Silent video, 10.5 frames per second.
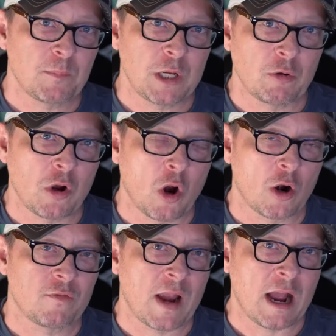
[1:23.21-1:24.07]
you know,
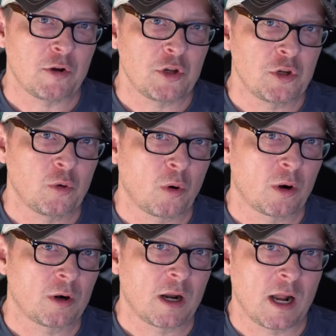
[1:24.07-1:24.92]
carve out
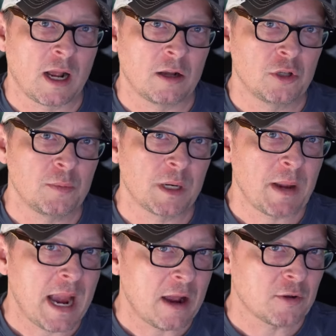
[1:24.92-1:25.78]
your
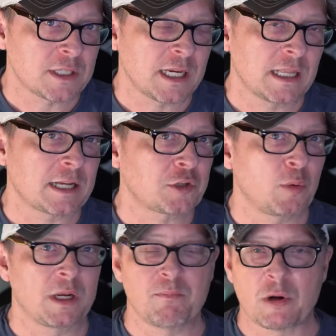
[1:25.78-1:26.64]
aluminum housing. That's
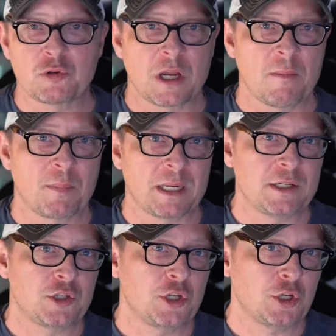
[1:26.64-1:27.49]
what most
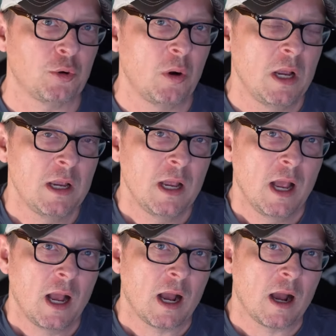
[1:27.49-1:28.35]
companies do.
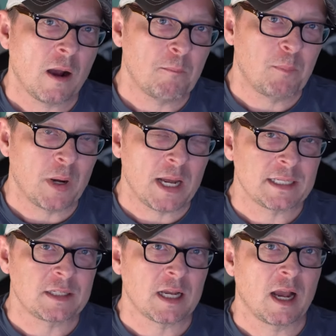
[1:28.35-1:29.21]
You know,
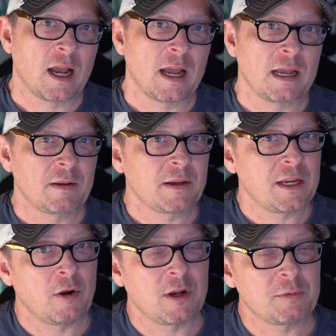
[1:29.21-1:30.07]

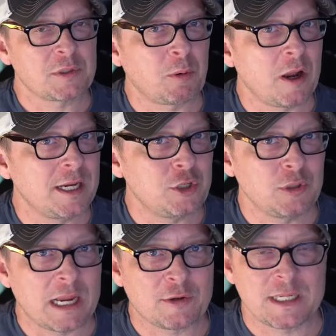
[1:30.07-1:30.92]
it was probably
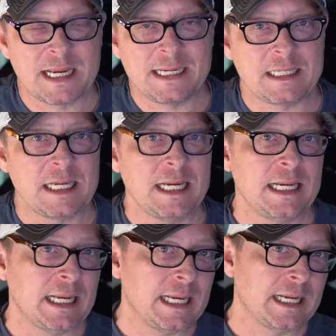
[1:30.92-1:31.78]

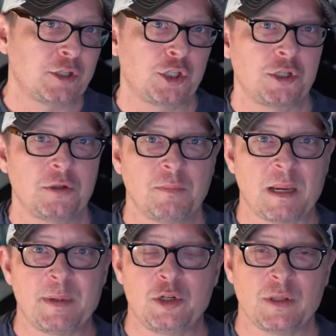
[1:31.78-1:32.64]
2018-ish,
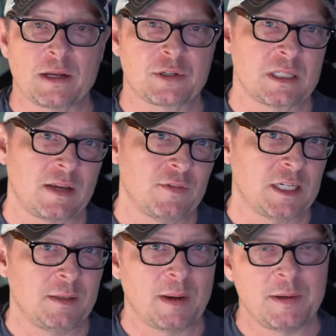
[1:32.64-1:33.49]
maybe
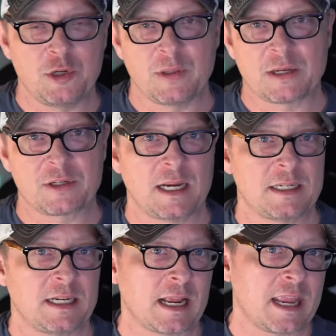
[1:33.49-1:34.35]
2017, maybe
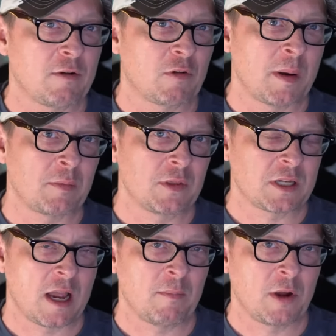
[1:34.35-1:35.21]
2019. I can't remember the
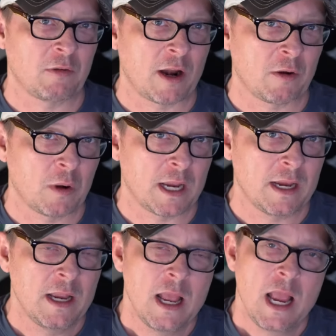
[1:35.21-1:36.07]
timeline right
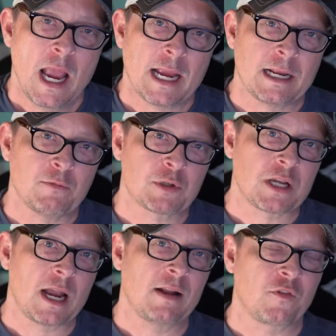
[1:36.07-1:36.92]
away. And it was
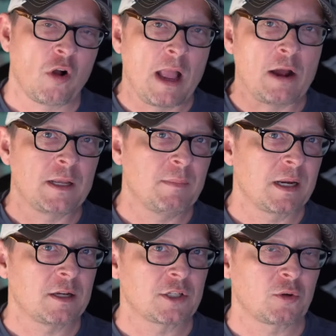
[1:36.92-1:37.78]
kind of cloudy
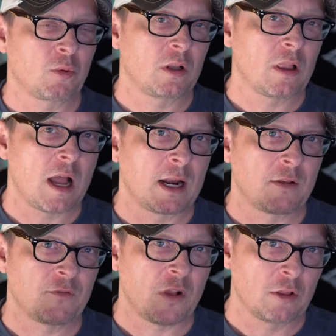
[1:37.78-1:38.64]
because there were a lot
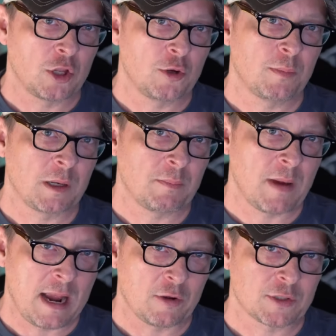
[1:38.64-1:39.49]
of aluminum
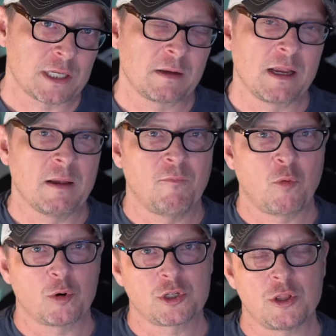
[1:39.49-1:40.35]
housing
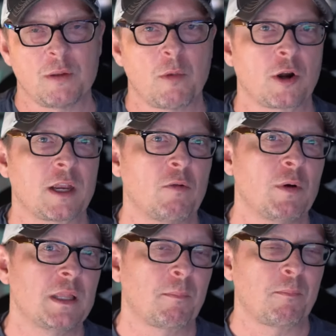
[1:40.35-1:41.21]
M4s on the market
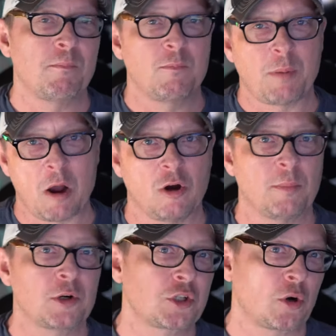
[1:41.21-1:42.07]
when the
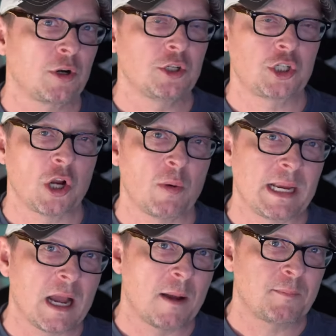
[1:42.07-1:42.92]
polymer started
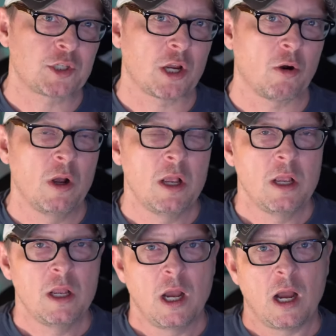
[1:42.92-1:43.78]
showing up. So
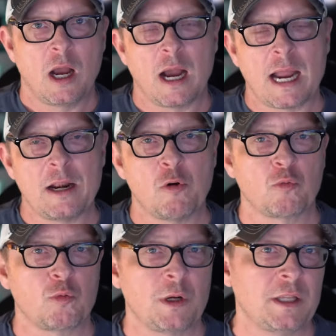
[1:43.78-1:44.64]
I
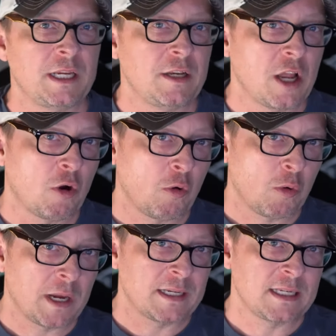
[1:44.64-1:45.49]
don't really
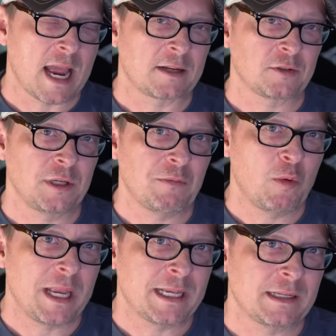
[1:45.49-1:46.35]
know exactly
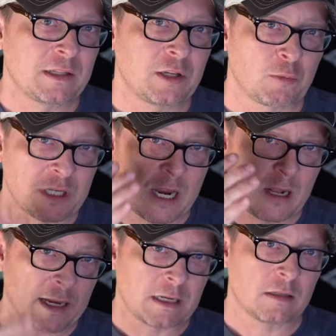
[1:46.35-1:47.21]
when. There was kind
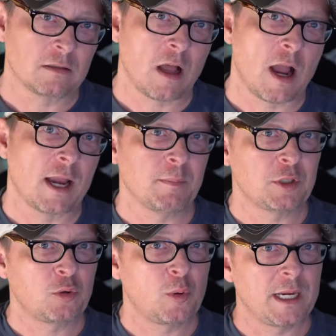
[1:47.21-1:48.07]
of like a line
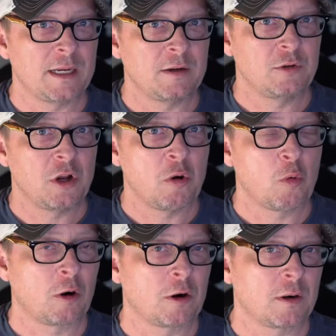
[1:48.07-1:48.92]
between no
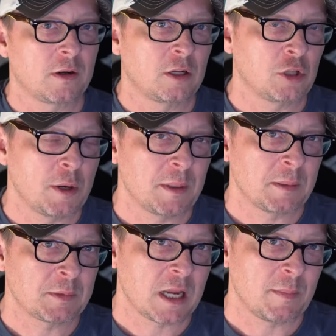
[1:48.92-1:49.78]
more
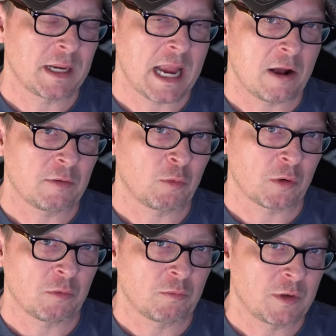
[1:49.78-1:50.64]
aluminums coming out and we're,